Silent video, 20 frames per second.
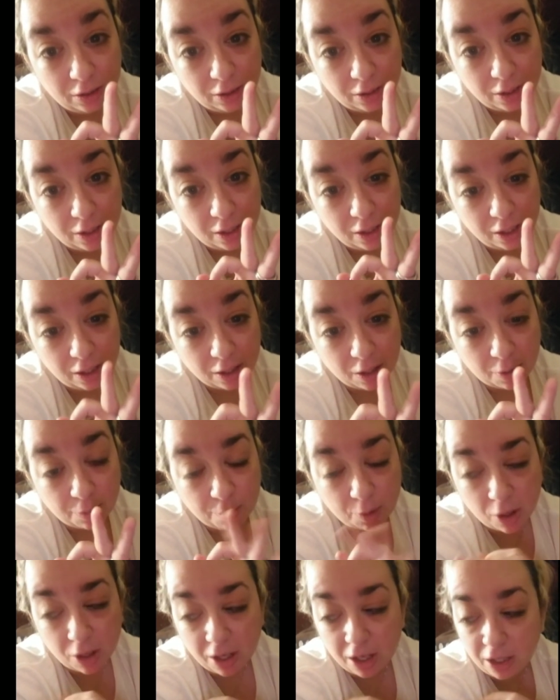you know, I'm
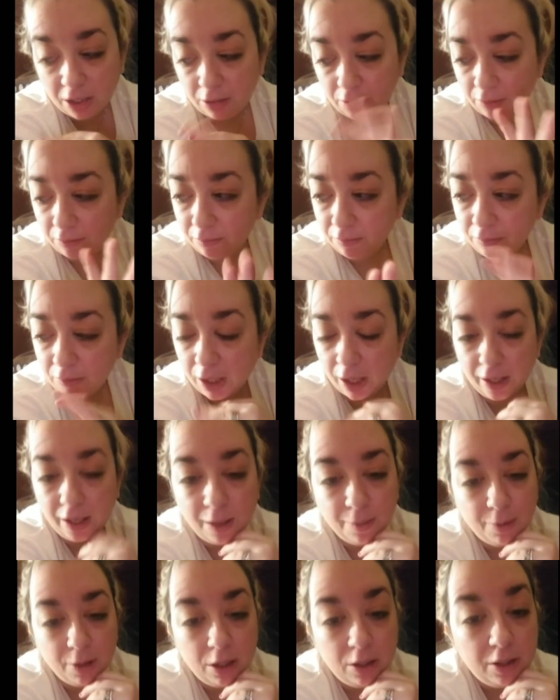on it and I keep it
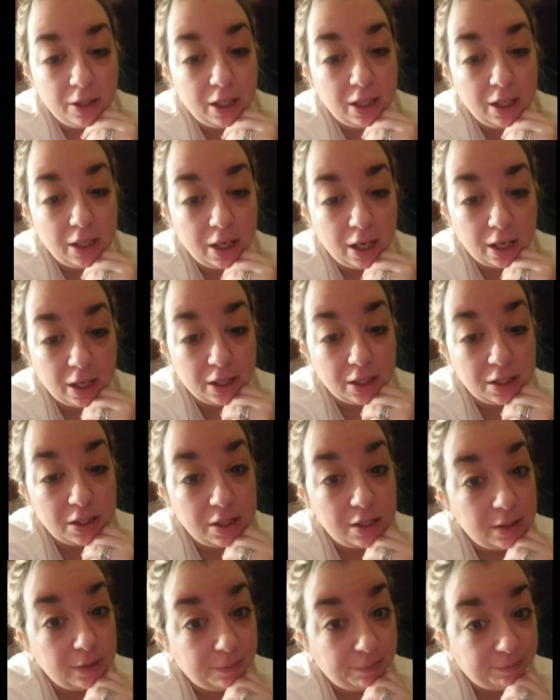clean and
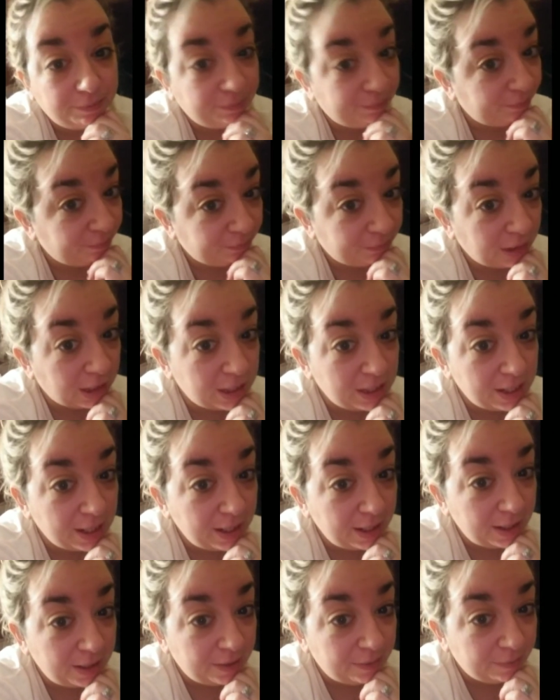that's it.
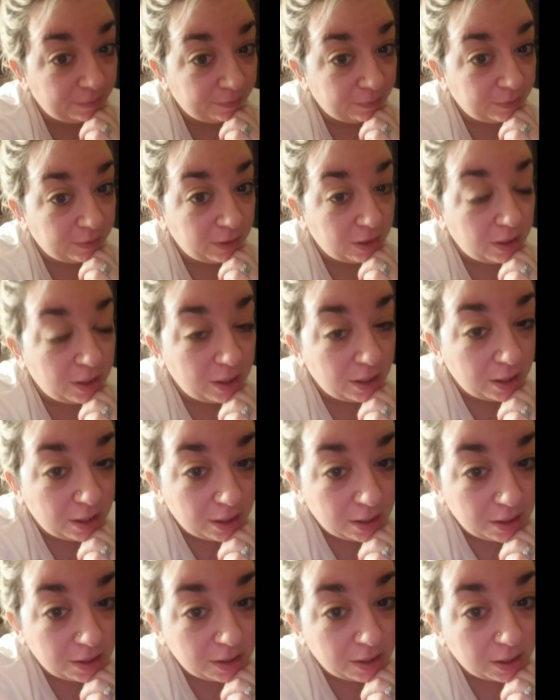
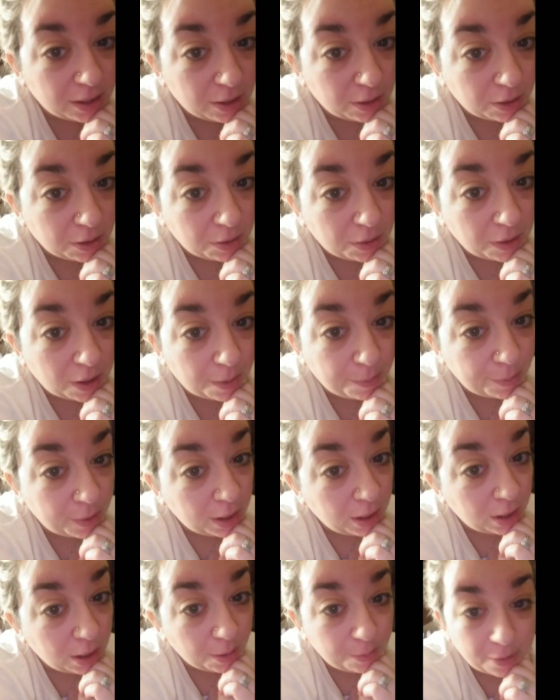So I'm going to
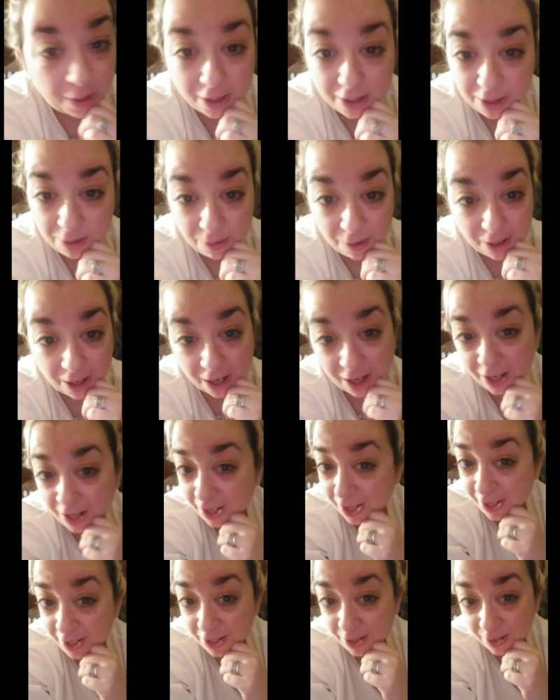go back to wearing
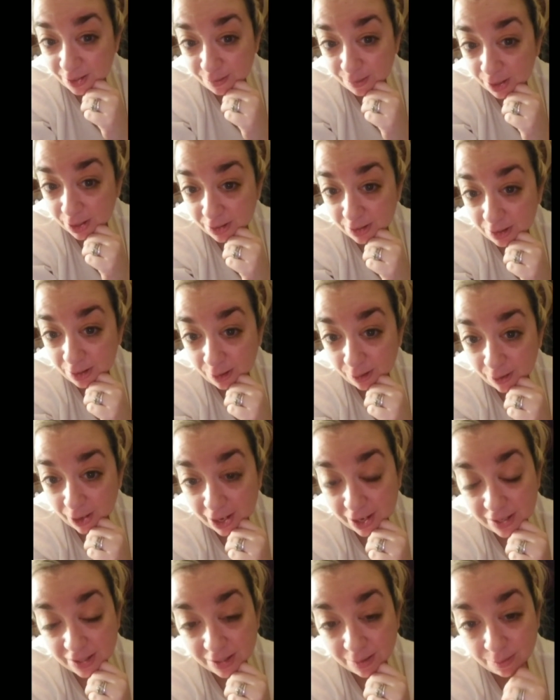eyeliner in about two
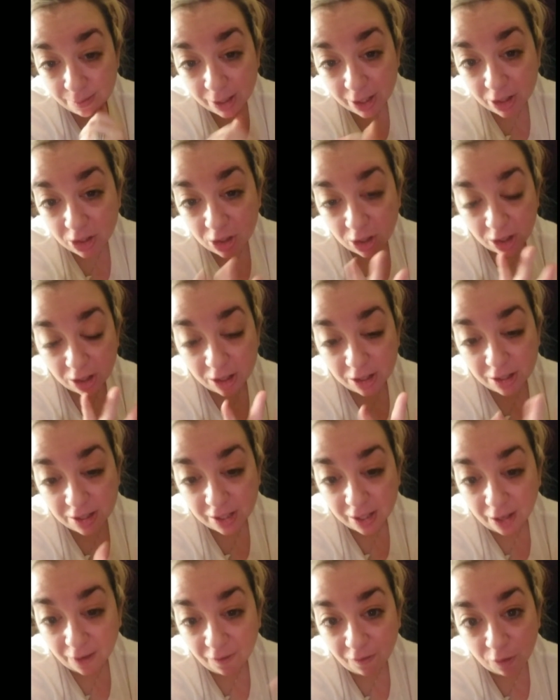days and make sure it's like a
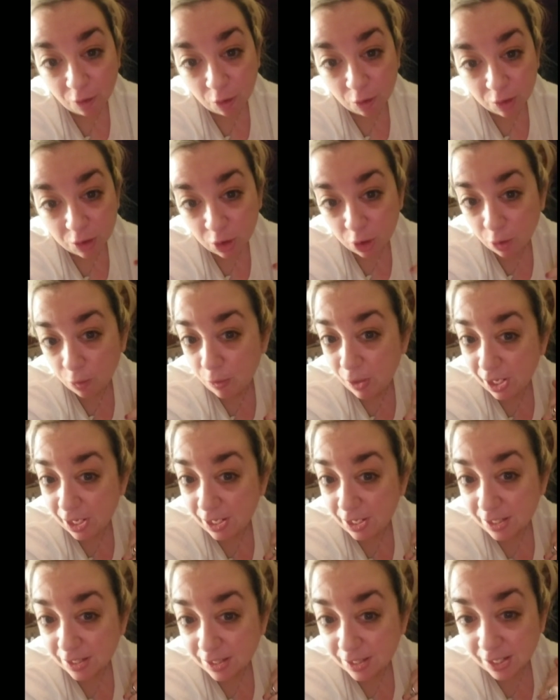full two
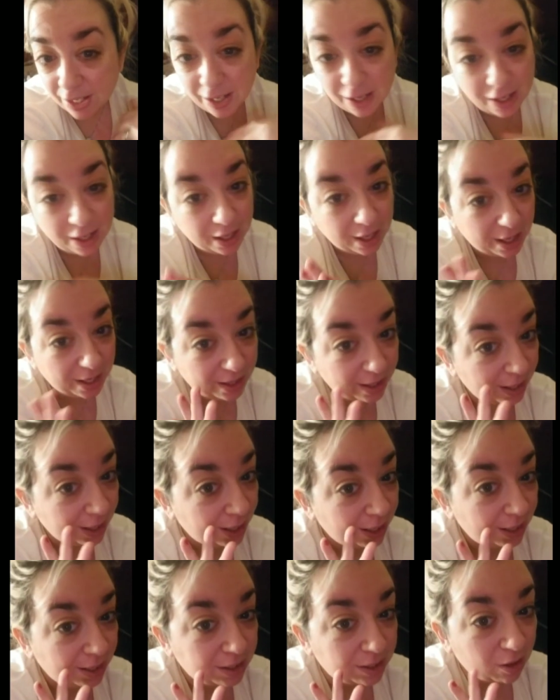weeks and that
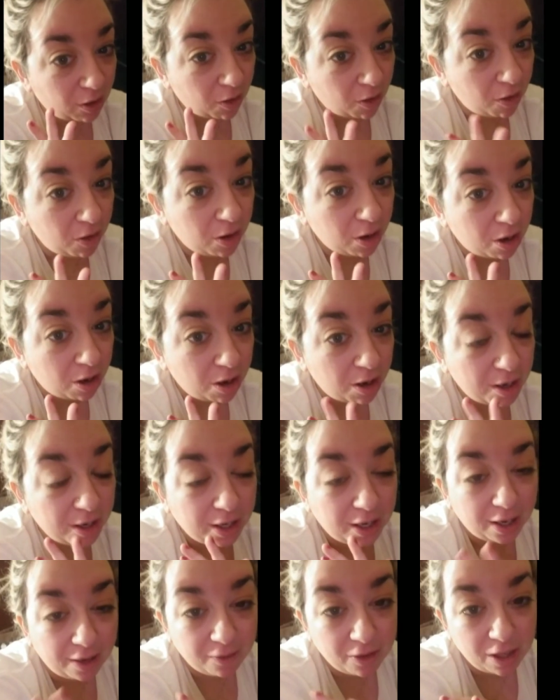it's all gone and
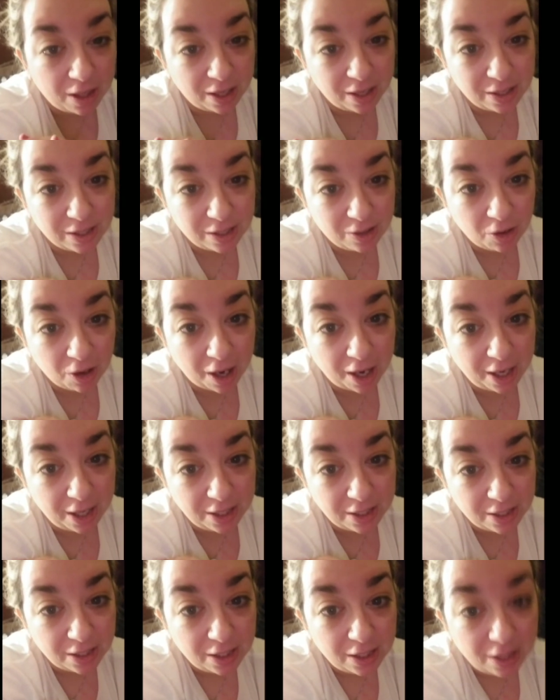everything's great.
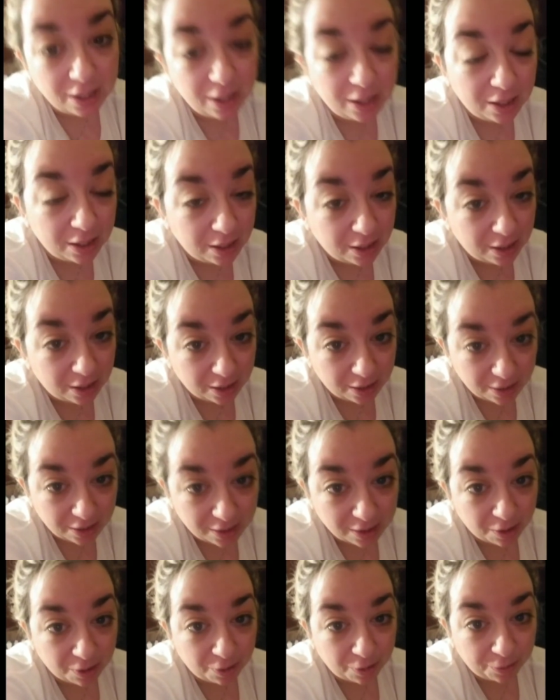
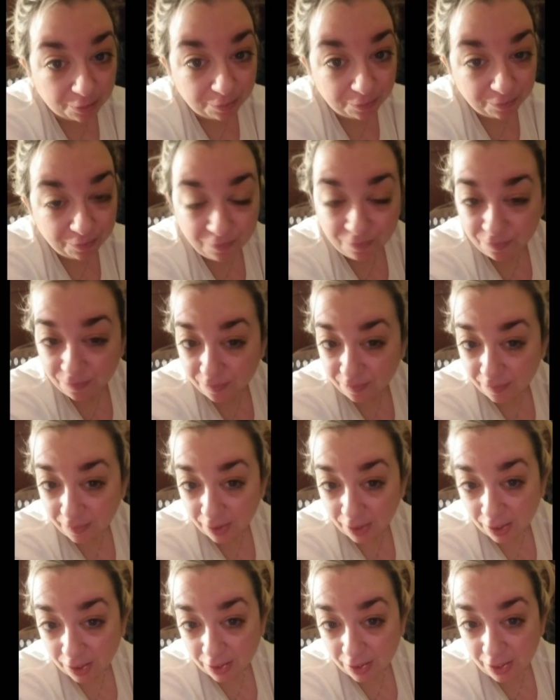So
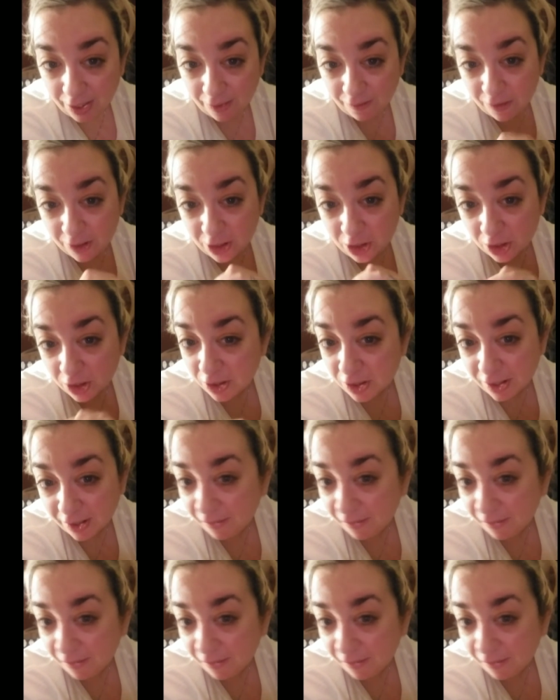the adventures of